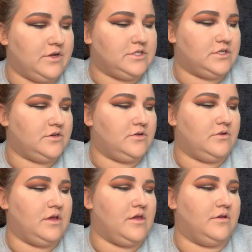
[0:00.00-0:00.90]
to
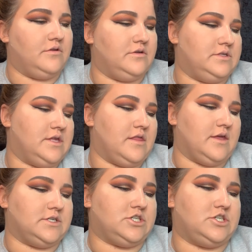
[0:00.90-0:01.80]
use
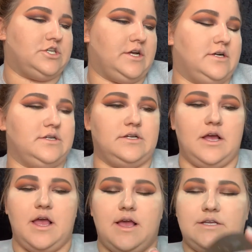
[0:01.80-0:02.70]
the Sheer
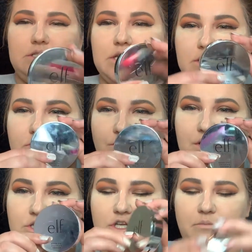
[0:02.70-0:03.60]
Tint
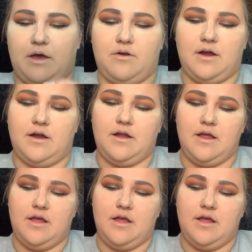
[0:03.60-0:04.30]
Finishing Powder